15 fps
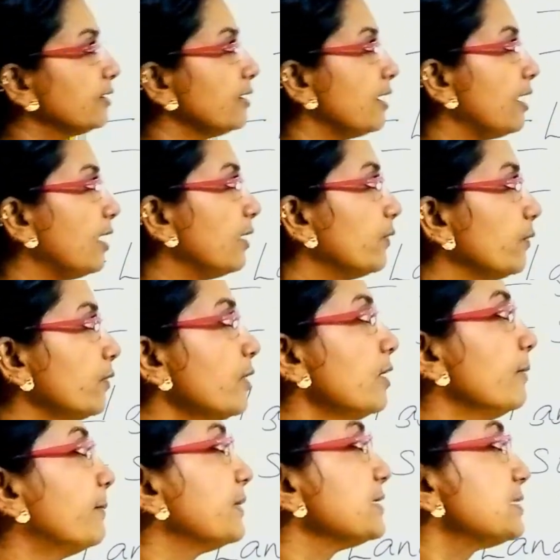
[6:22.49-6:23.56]
how
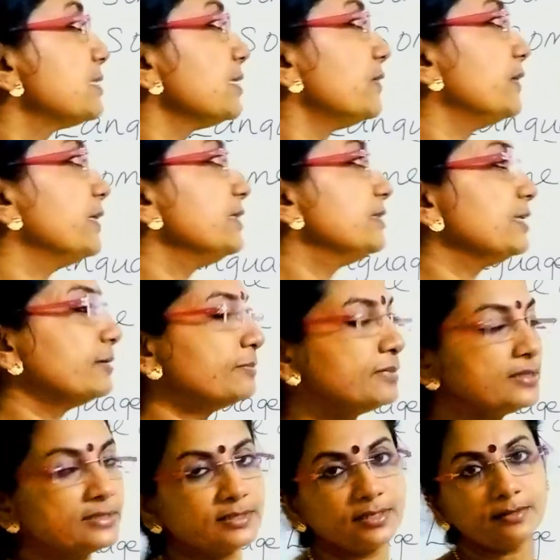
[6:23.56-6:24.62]
preserved in
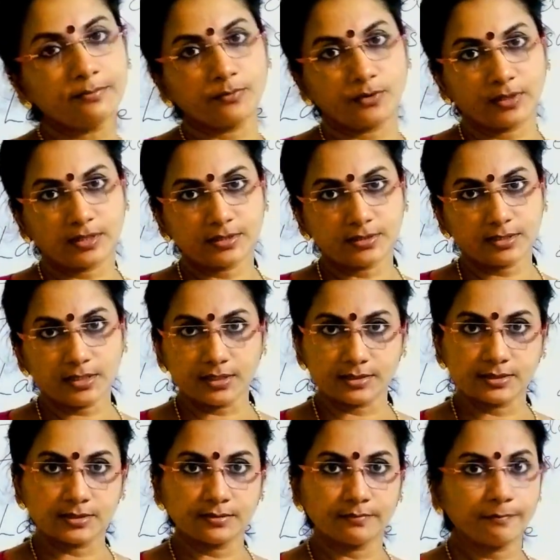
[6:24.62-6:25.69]
temples and monasteries.